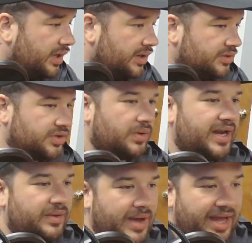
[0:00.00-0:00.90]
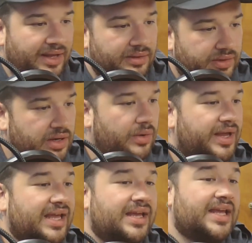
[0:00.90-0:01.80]
So anyway,
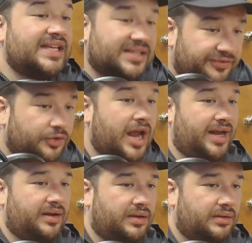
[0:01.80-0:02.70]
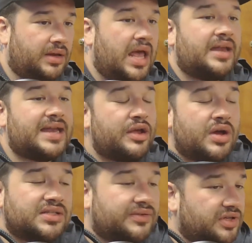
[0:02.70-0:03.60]
he's afraid. Now you
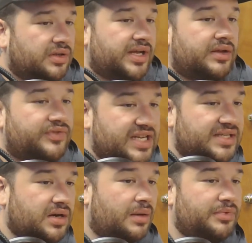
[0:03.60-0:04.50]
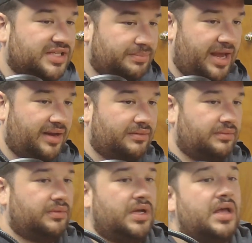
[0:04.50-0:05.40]
also have to look at, you've disarmed this man.
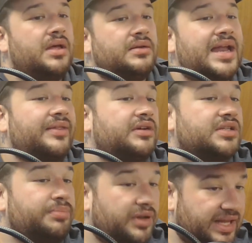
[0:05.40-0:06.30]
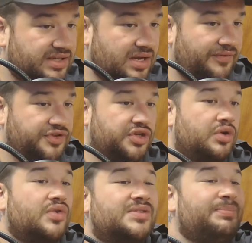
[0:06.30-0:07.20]
Now there's a police officer
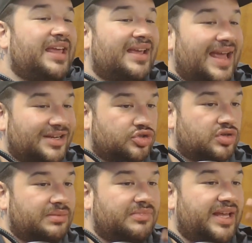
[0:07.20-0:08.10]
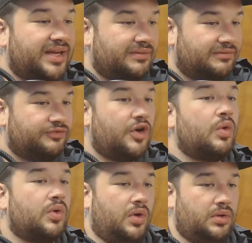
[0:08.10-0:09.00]
who's being extremely
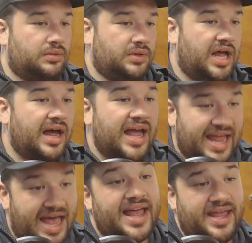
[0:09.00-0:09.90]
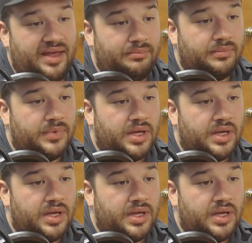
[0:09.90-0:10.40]
vocal at him.